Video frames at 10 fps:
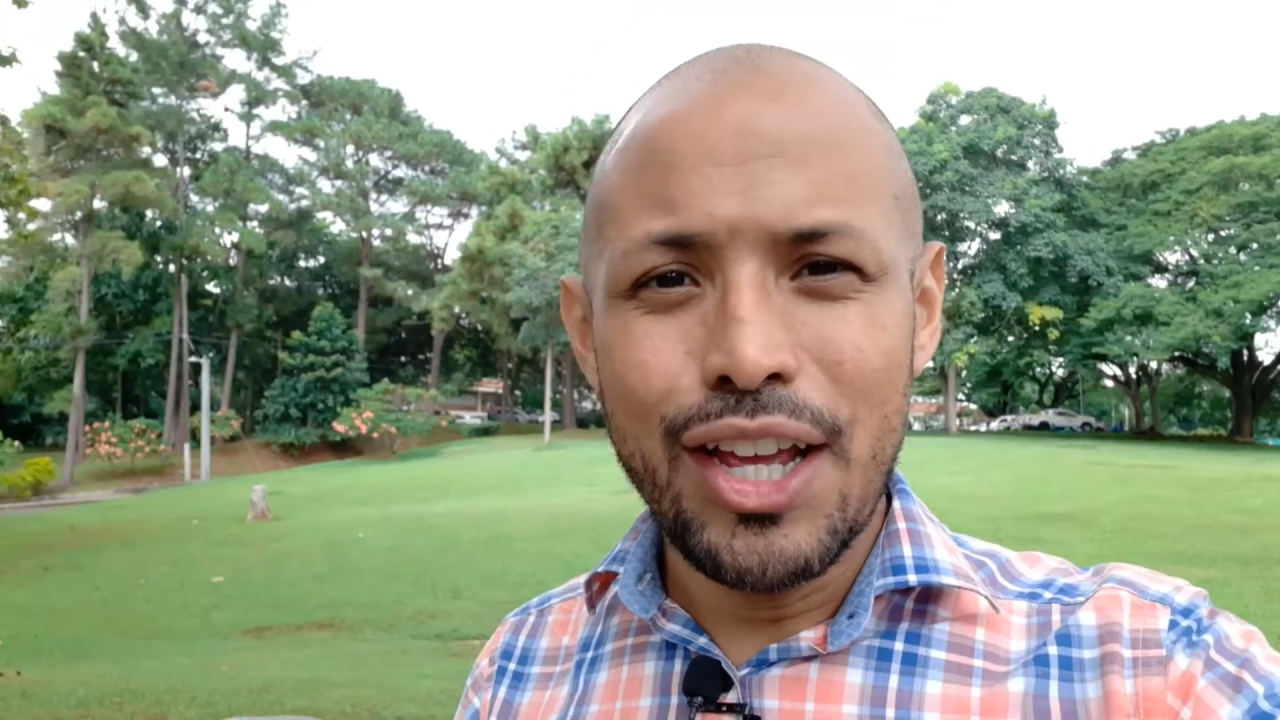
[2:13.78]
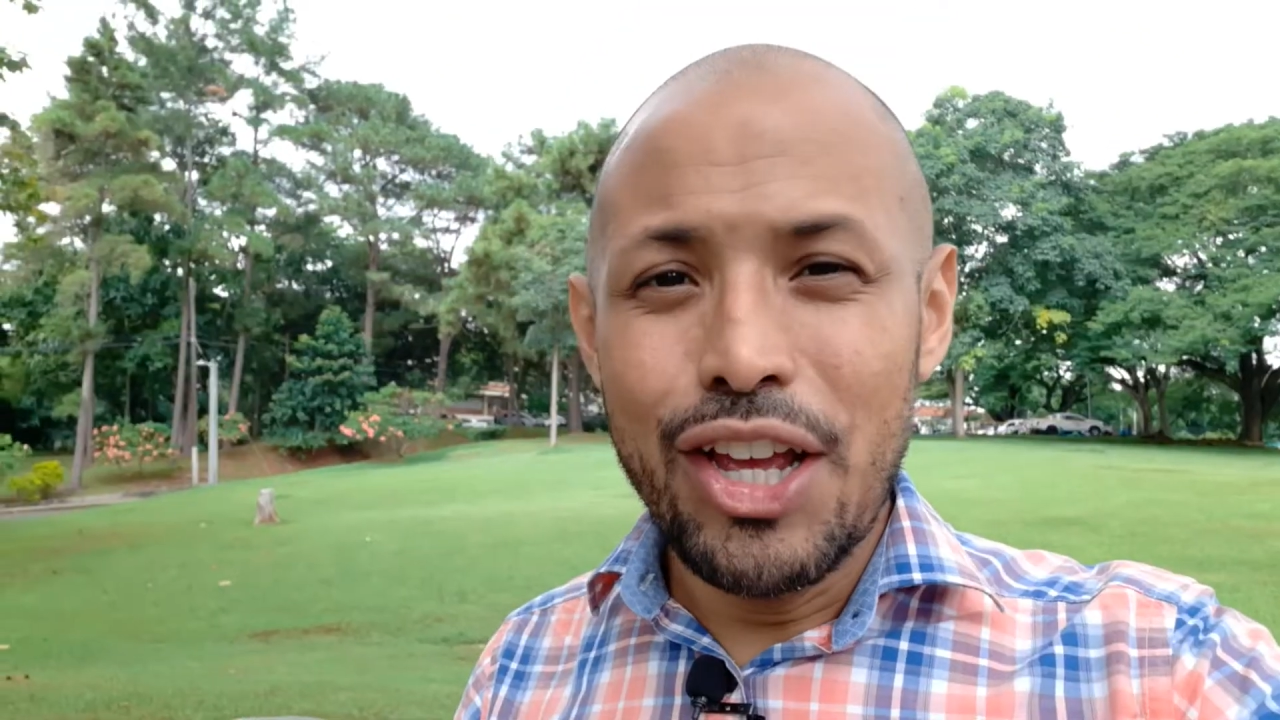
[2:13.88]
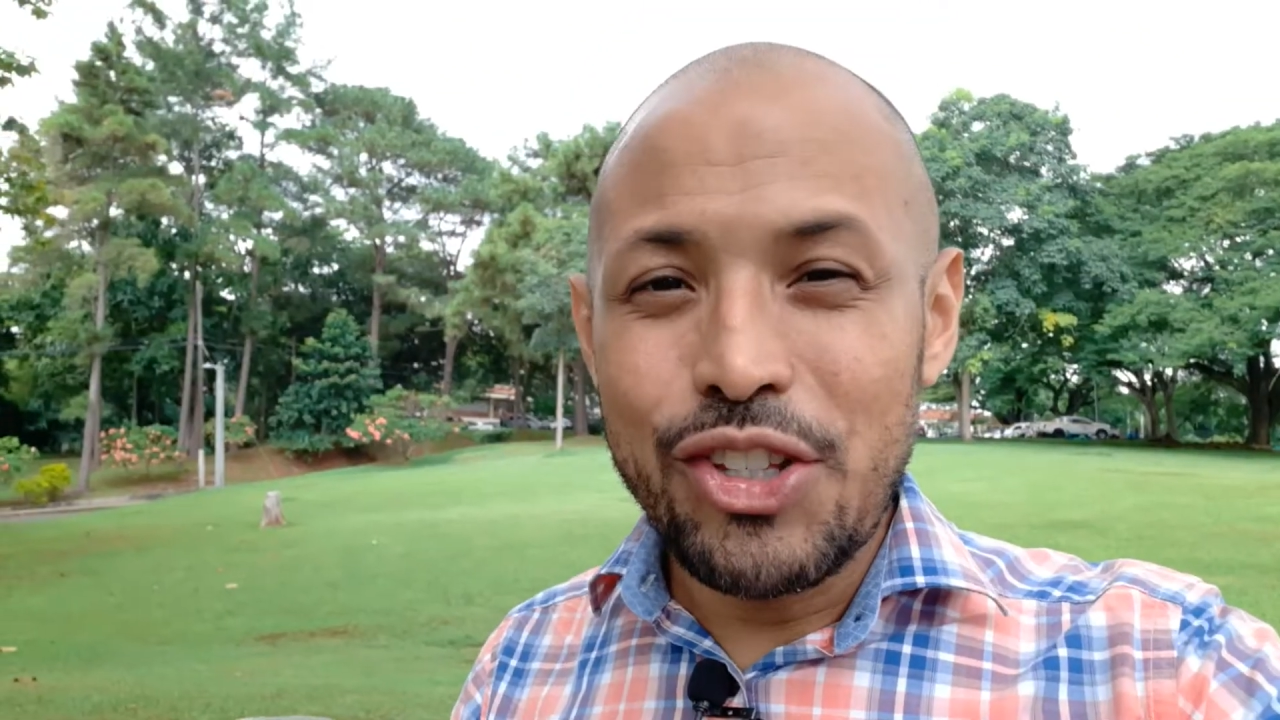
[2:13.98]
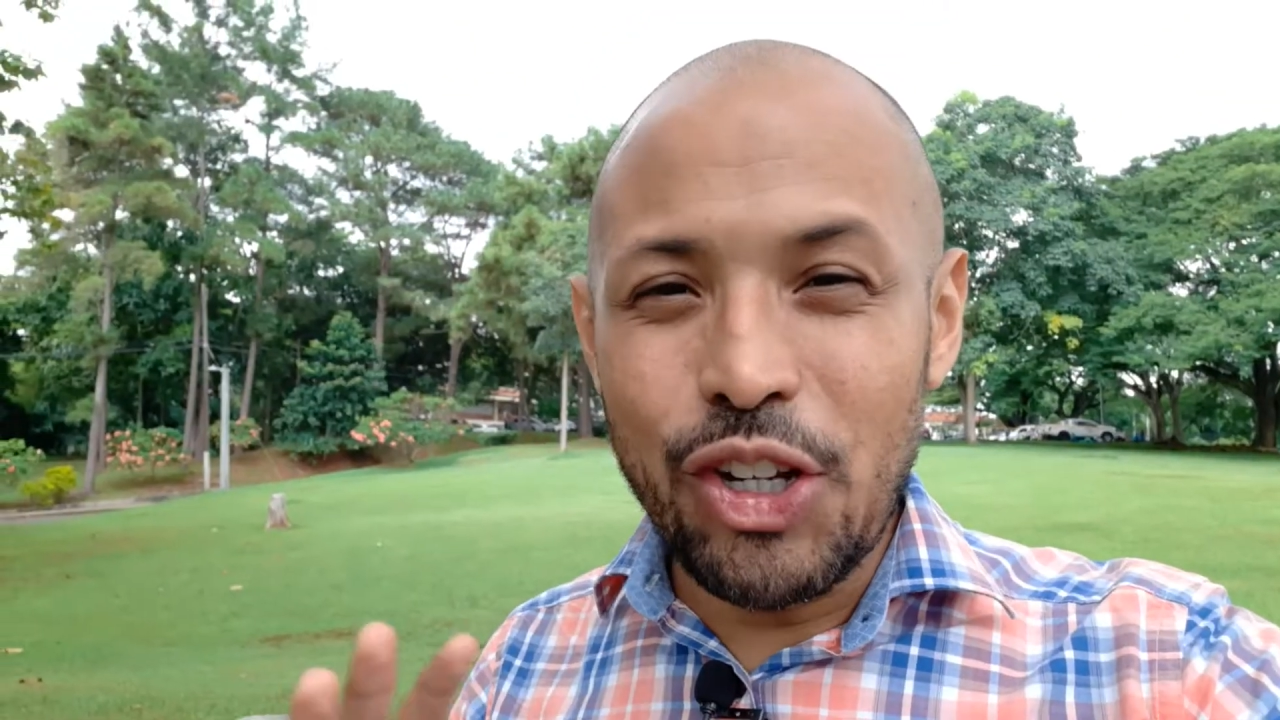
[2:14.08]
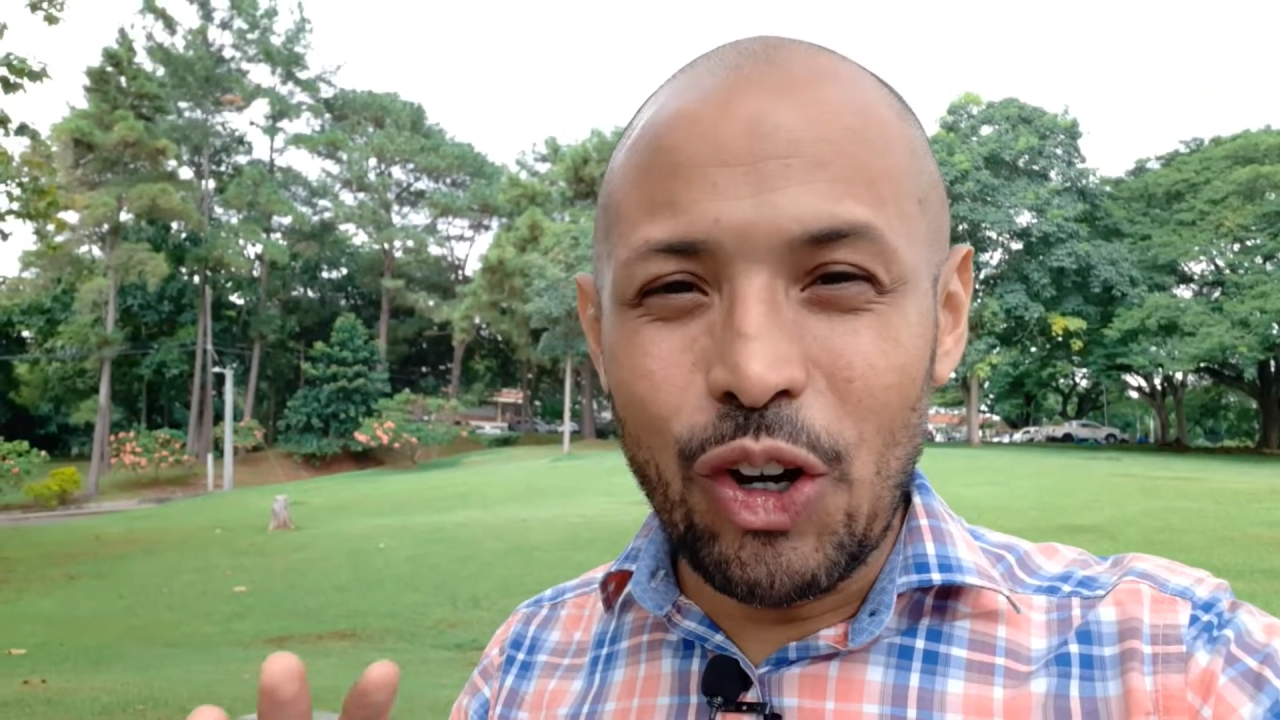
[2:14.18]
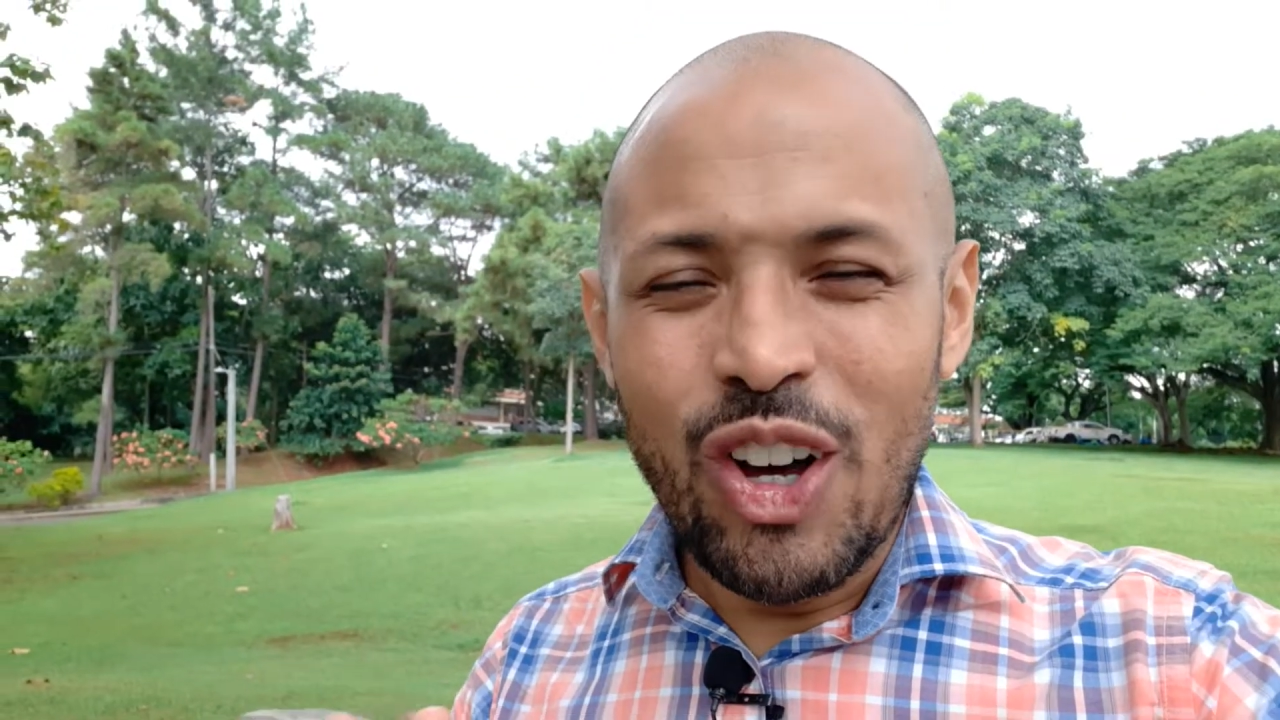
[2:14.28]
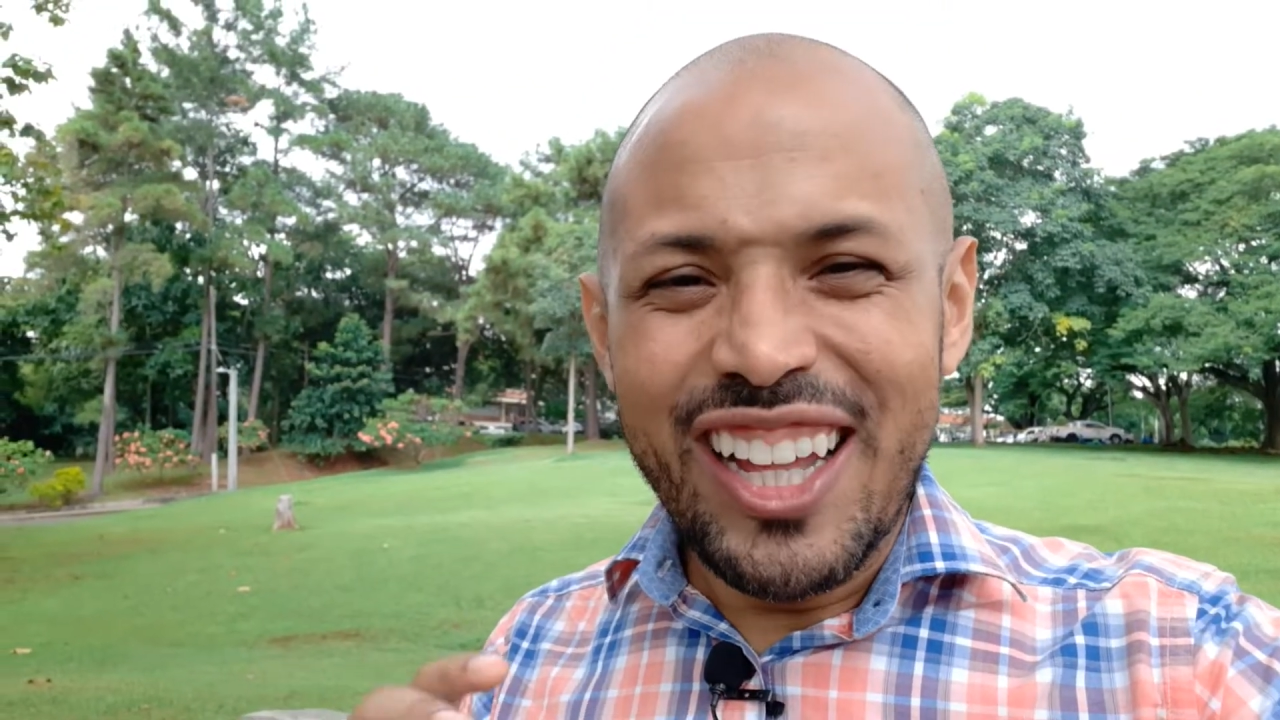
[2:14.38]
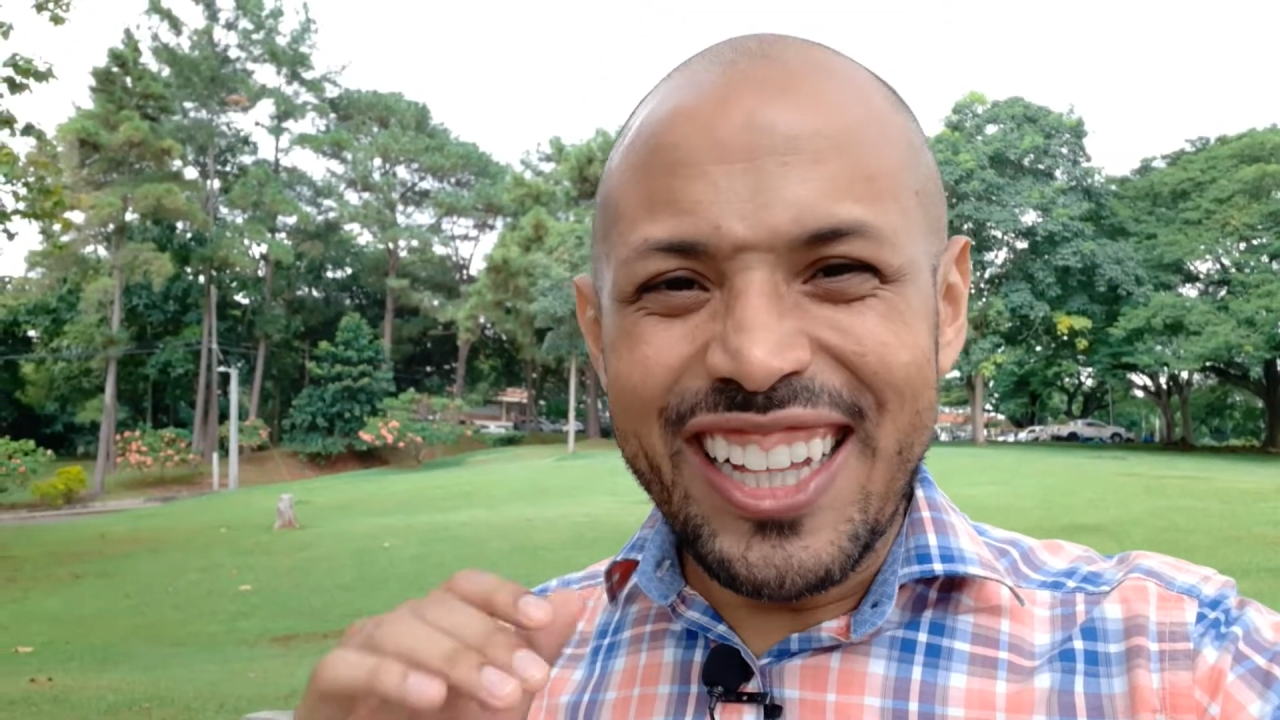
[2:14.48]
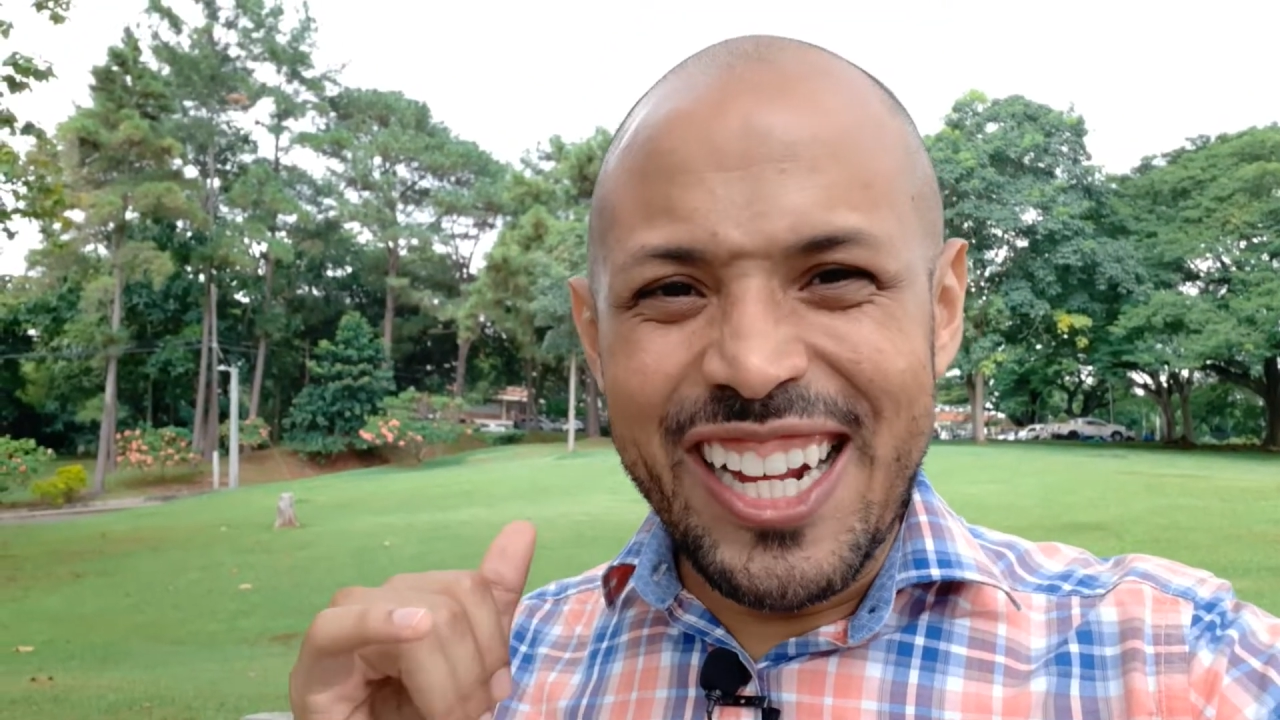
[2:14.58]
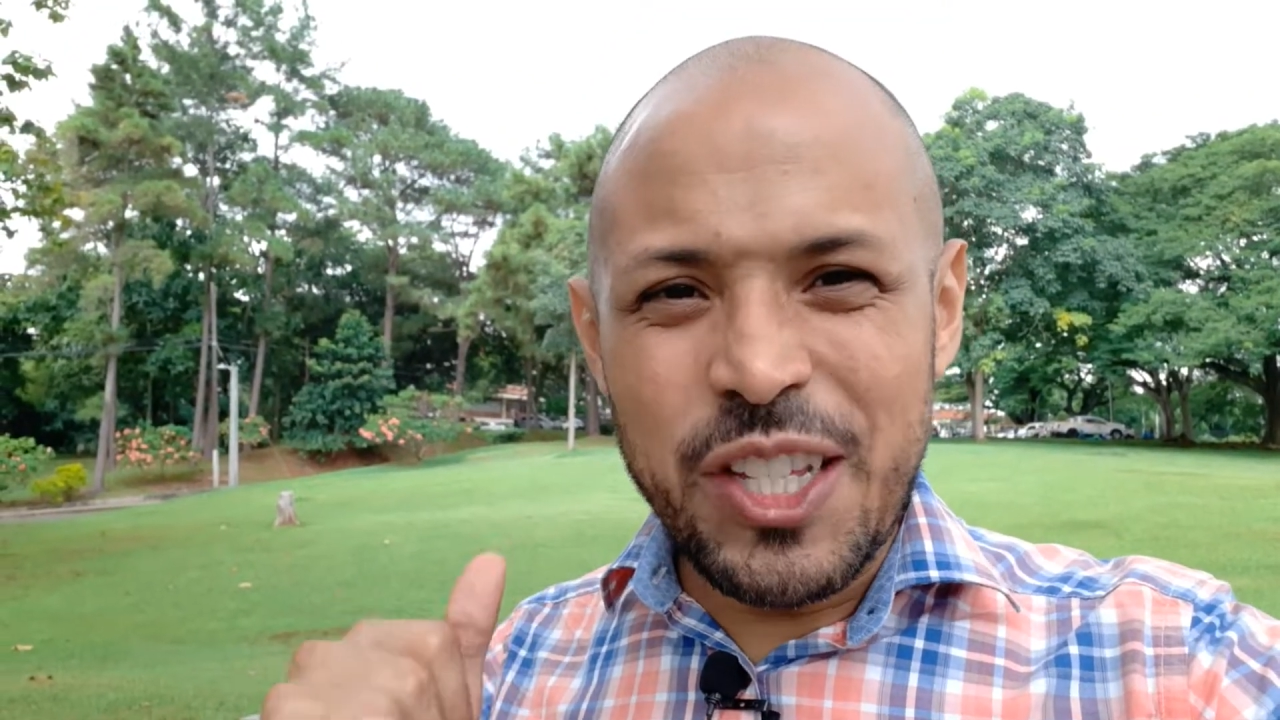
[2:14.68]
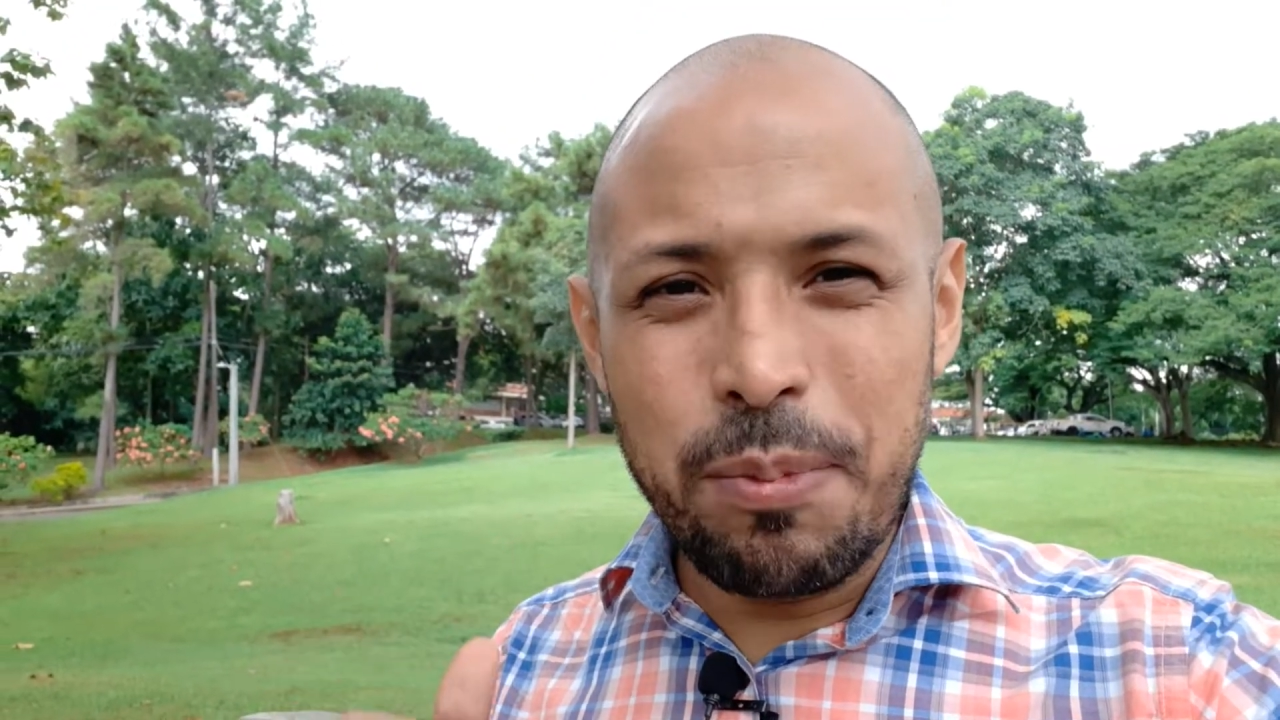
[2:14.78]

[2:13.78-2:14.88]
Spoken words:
So, let's